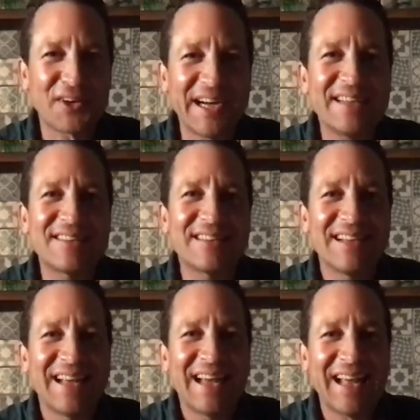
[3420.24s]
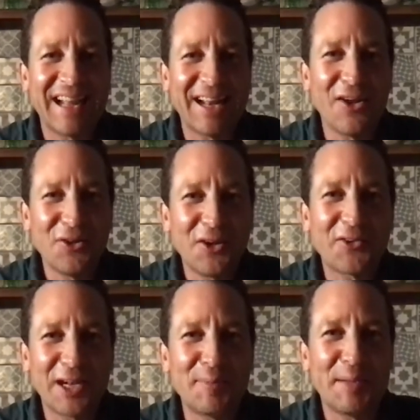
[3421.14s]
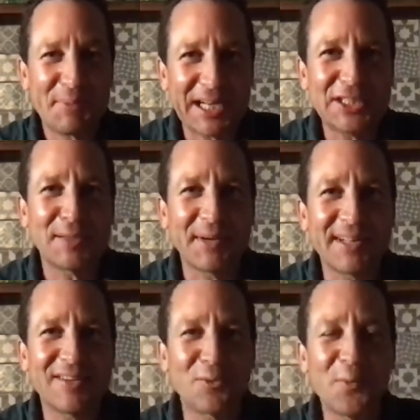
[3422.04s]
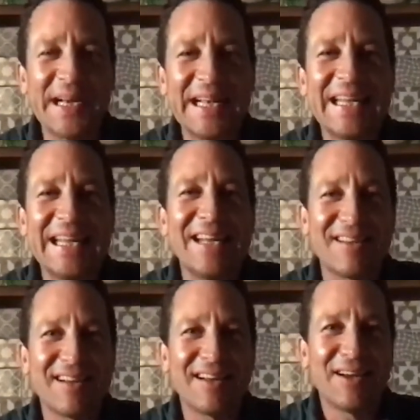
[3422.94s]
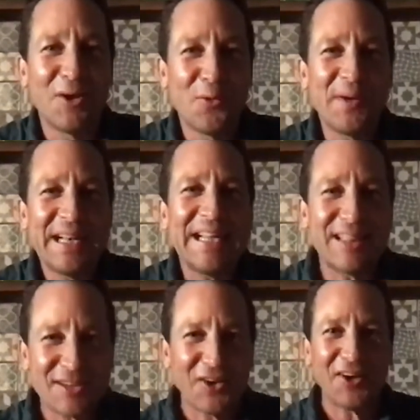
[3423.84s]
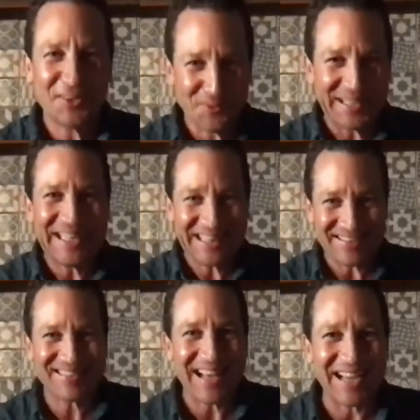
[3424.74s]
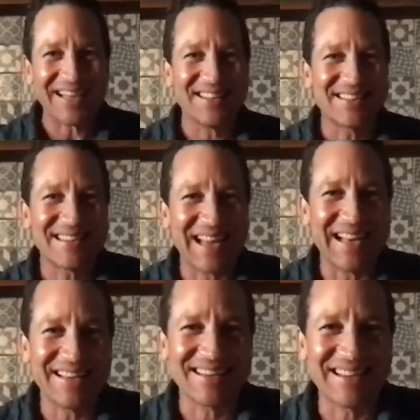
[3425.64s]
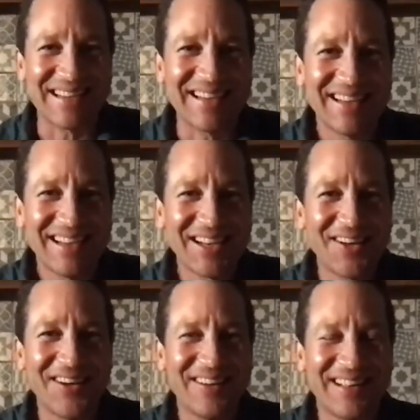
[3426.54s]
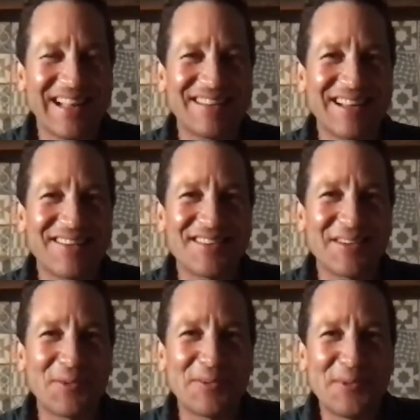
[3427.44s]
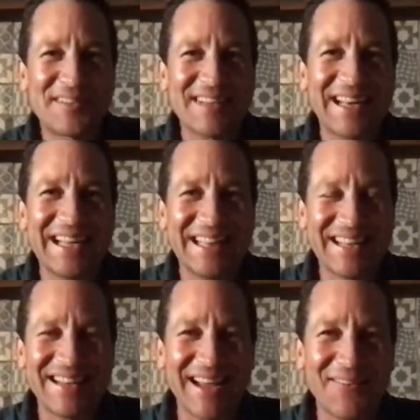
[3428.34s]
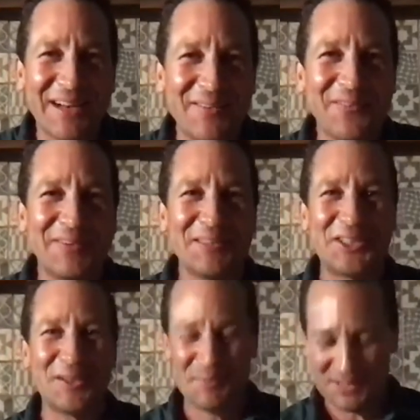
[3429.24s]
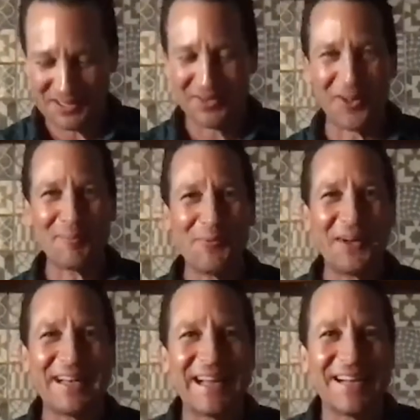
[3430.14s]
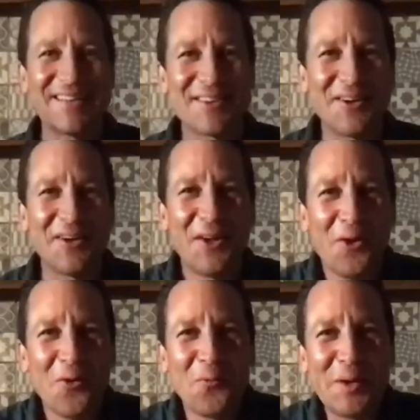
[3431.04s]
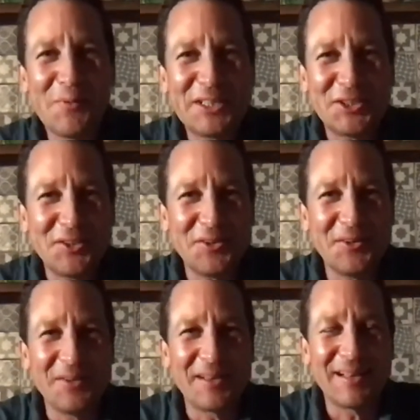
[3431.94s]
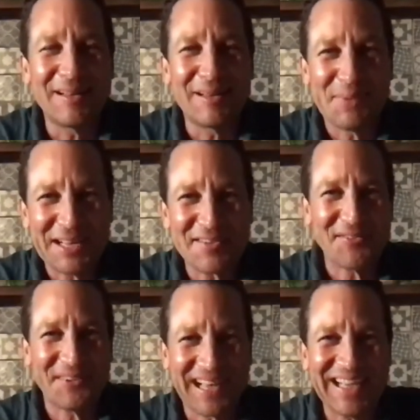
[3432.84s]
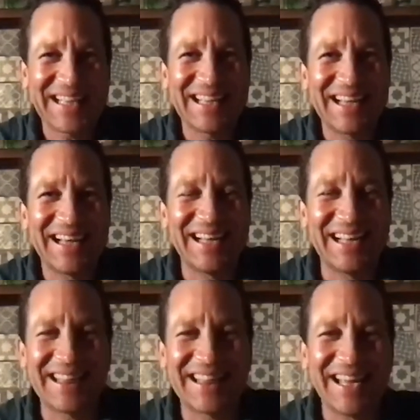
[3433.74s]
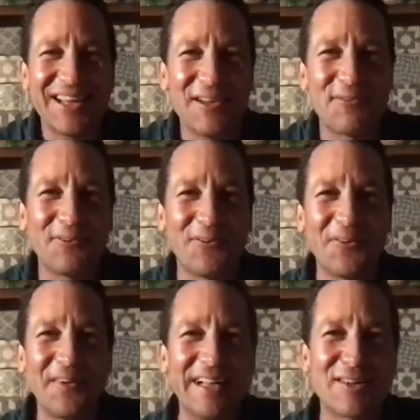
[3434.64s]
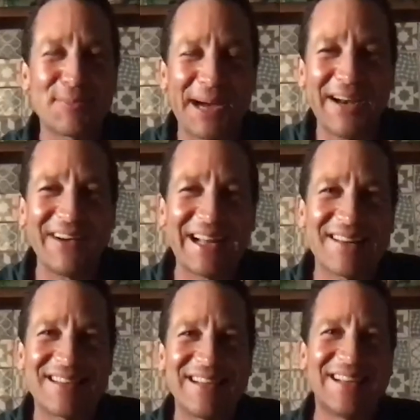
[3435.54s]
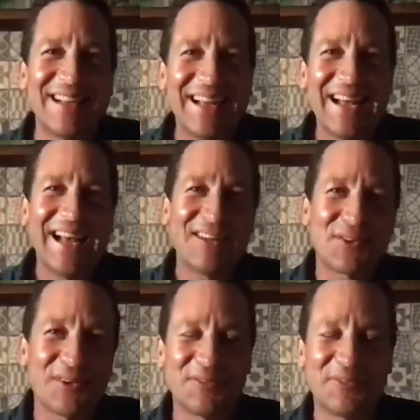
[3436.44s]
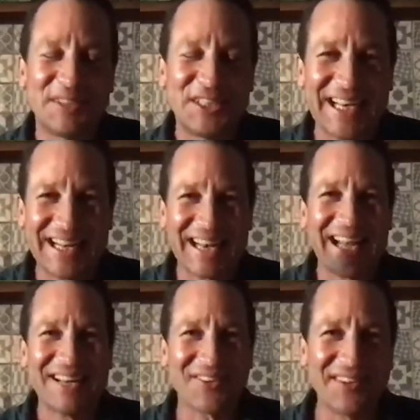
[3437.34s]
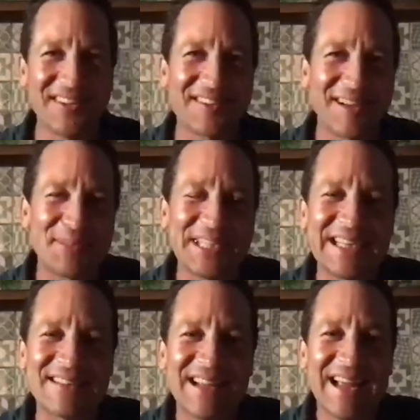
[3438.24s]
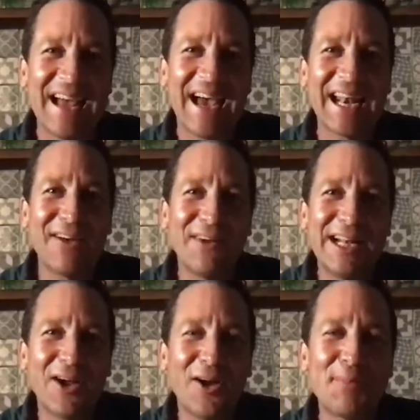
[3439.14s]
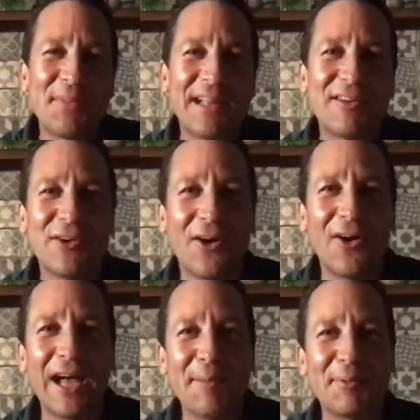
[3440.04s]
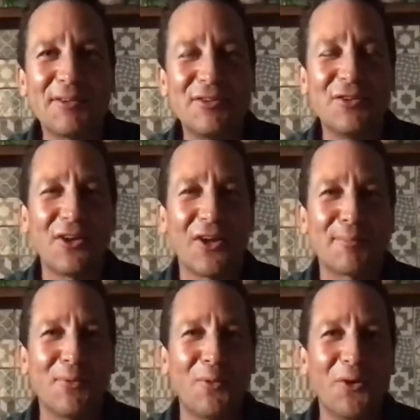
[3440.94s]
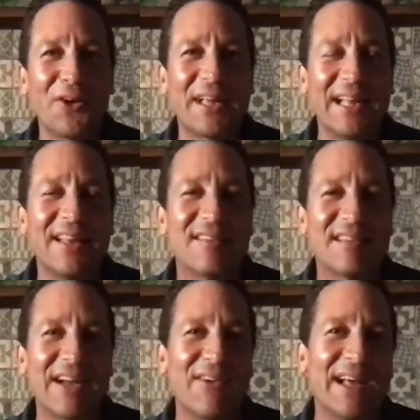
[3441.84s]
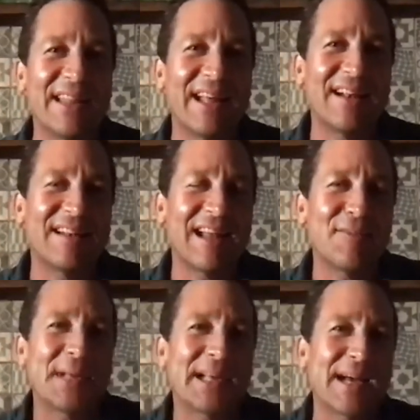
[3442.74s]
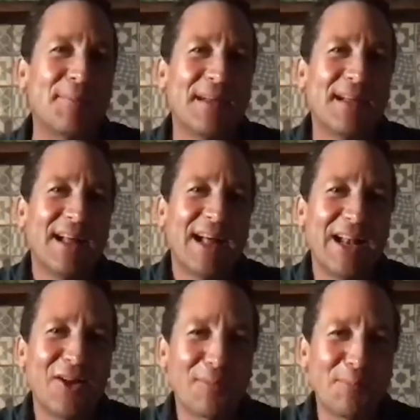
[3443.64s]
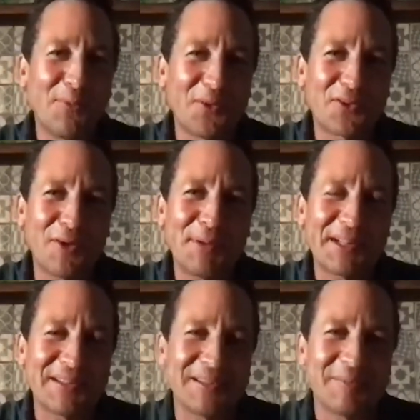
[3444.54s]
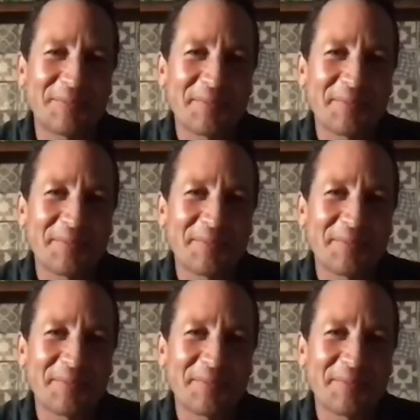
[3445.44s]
right? And I know you could be passionate about this. We need we need the data, we need the science. And, uh, you know, as, as you said, we, we're studying in the day when, when we should be doing a lot more at night. So we wish you the best of luck. Uh, thank you for inspiring us and, and sort of shedding light on the subject. And I really hope that you are able to do a lot more work in this area and that it does become a lot more topical.